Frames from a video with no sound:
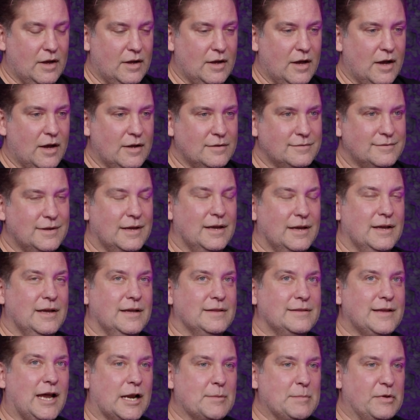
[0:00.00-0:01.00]
uh,
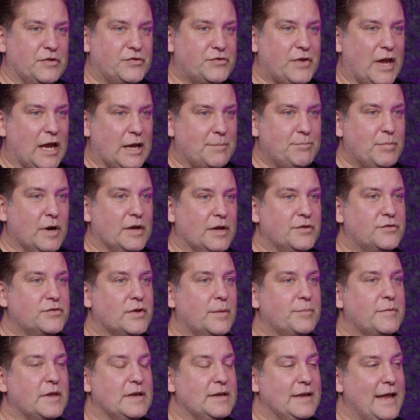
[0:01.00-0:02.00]
not a mistake, but
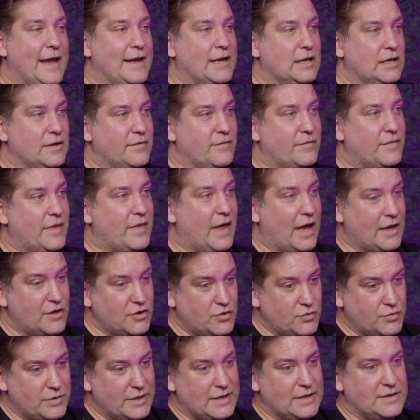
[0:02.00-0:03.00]
something negative that
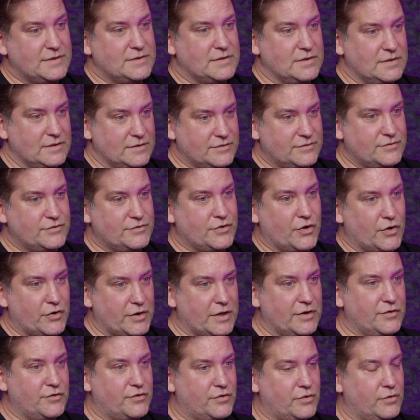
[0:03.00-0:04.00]
you need to turn
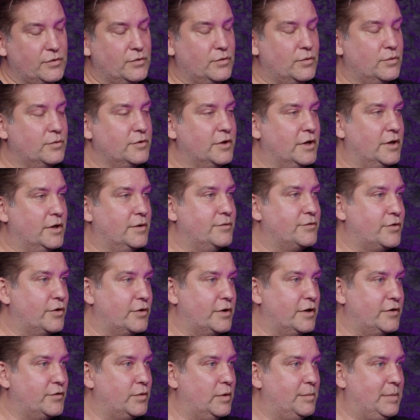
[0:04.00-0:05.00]
into, you know,
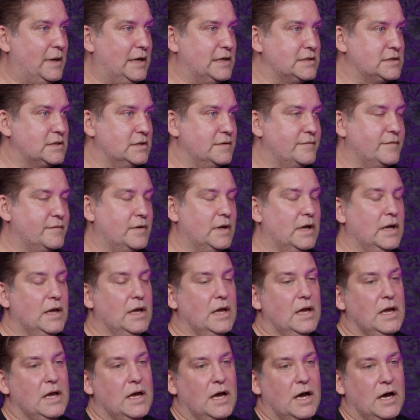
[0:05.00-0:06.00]
turn into a positive.
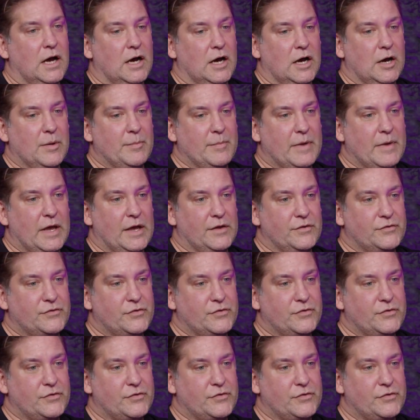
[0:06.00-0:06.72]
Um, and